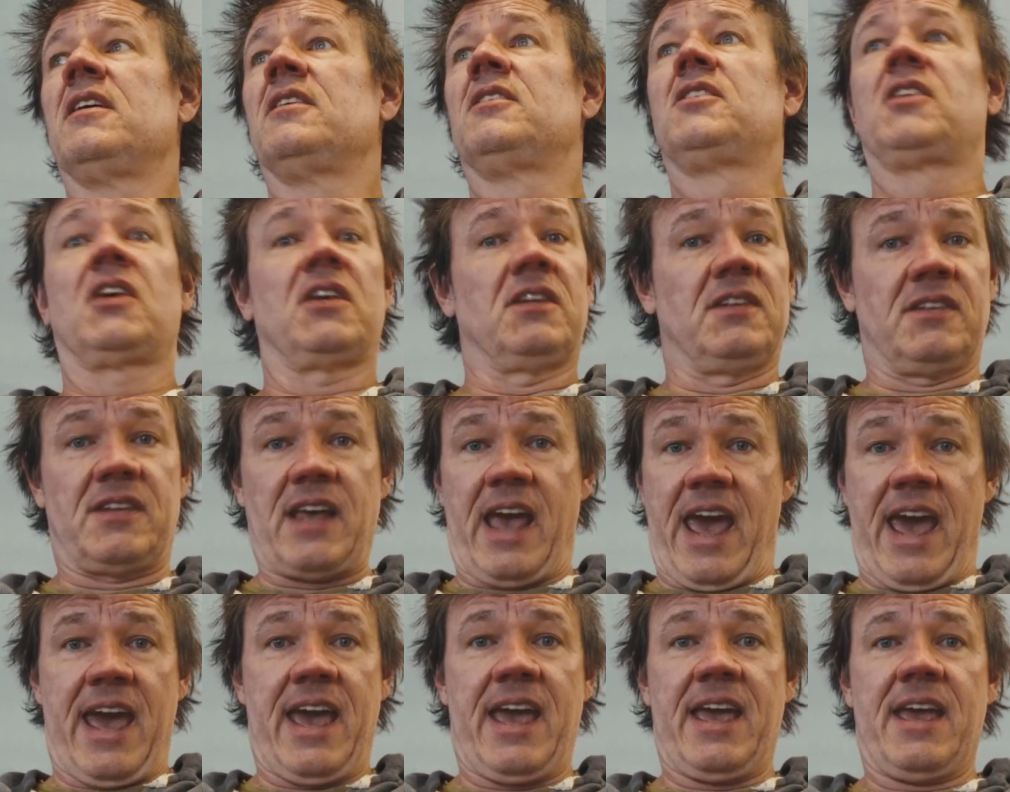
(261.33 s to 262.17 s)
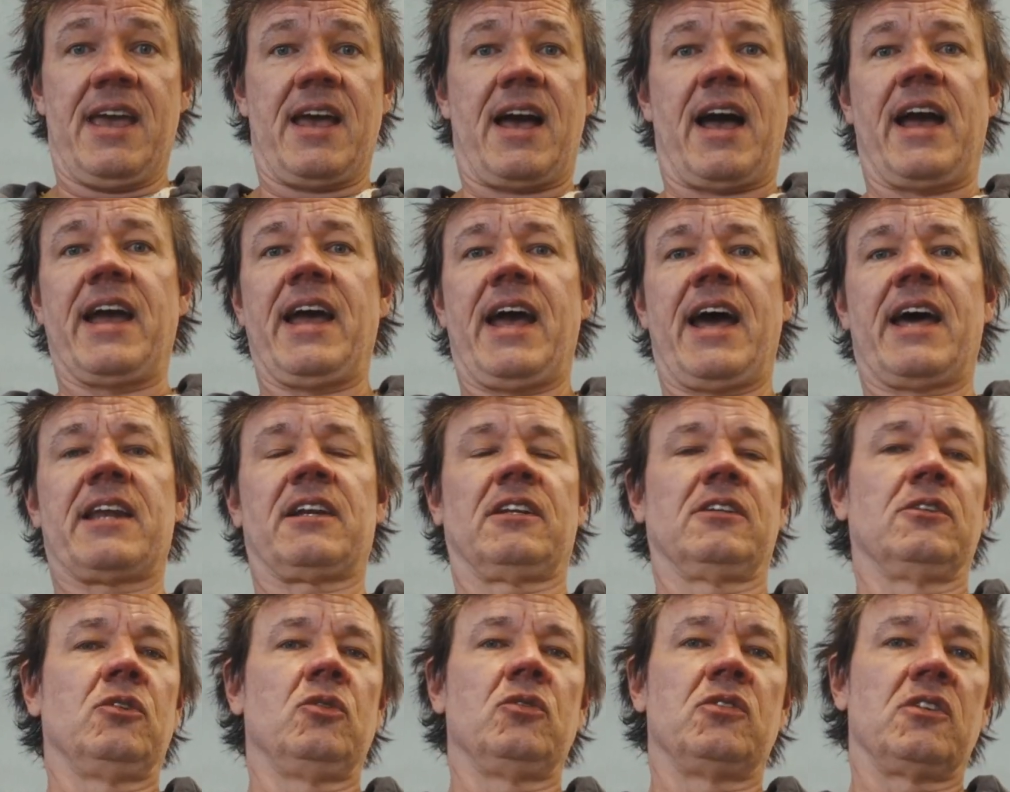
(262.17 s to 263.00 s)
Today I had a
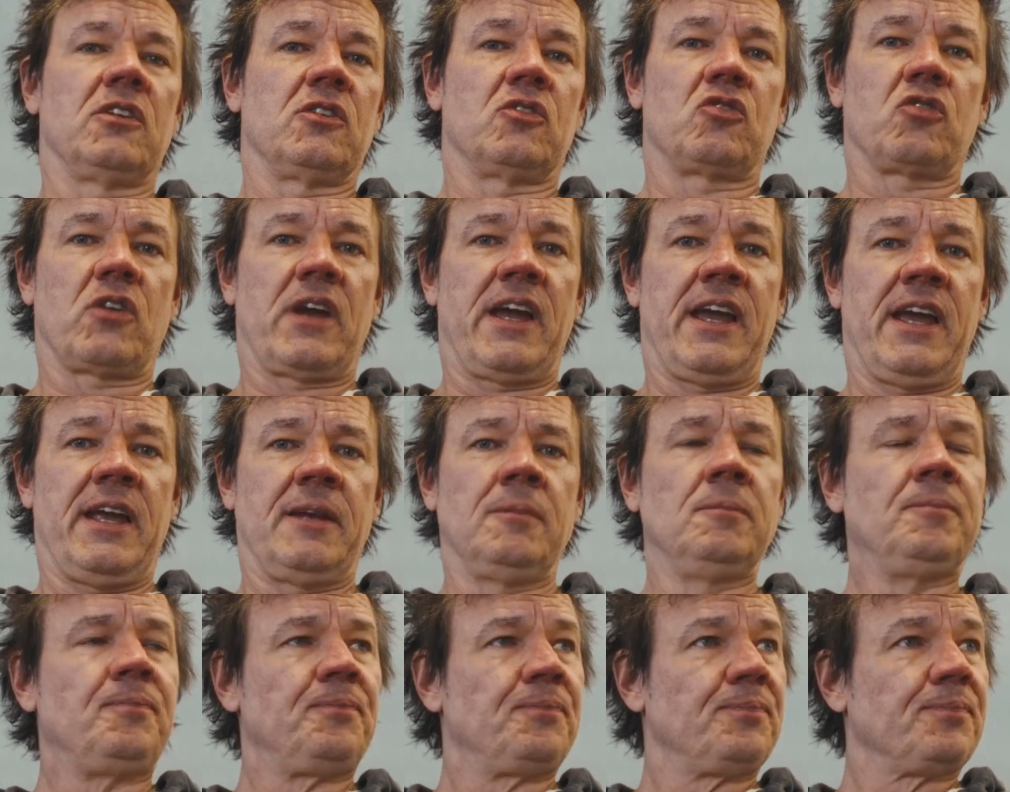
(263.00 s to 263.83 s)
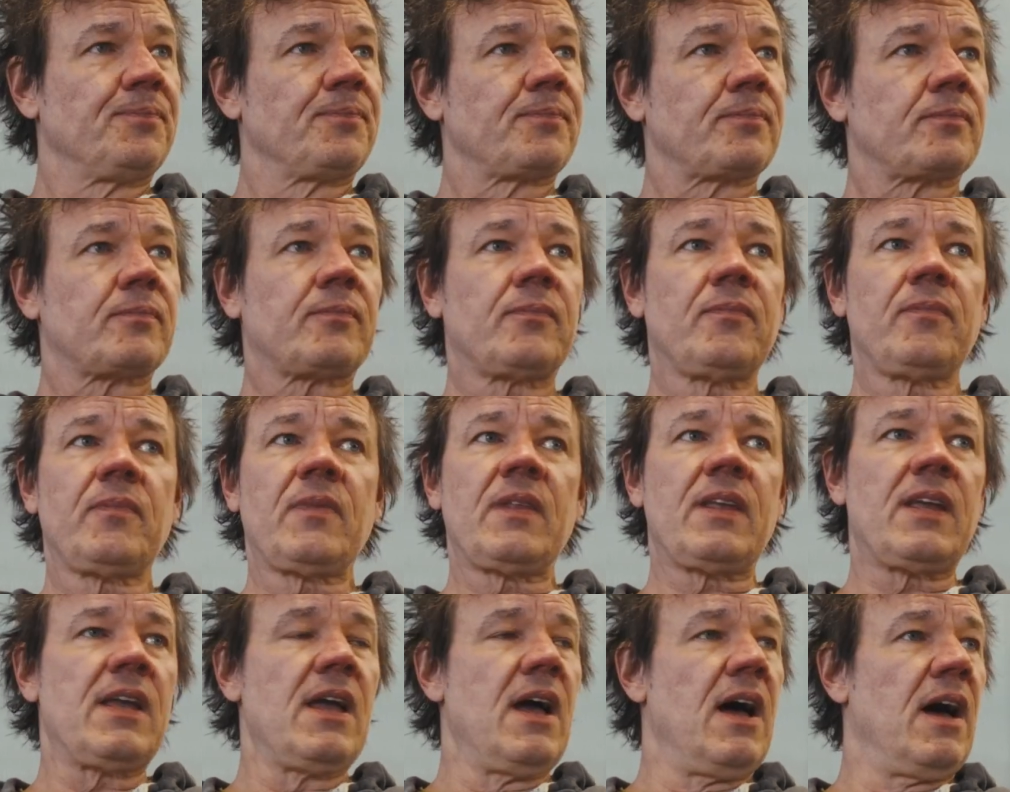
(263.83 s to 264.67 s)
losing trade,
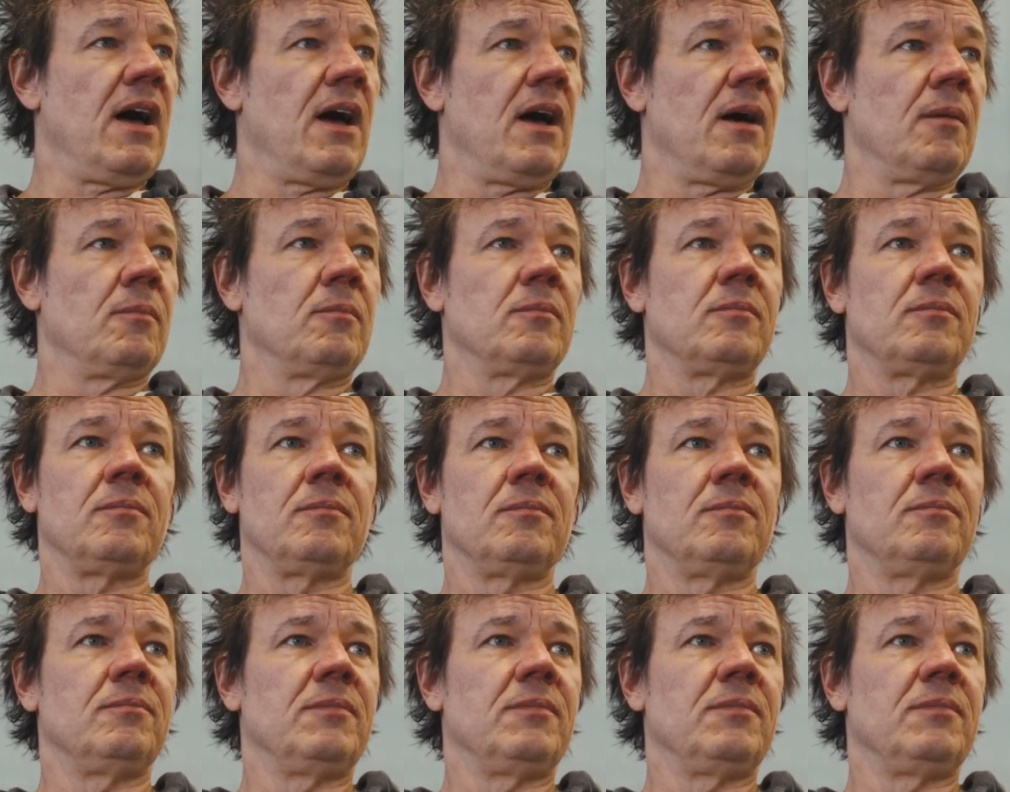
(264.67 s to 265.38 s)
but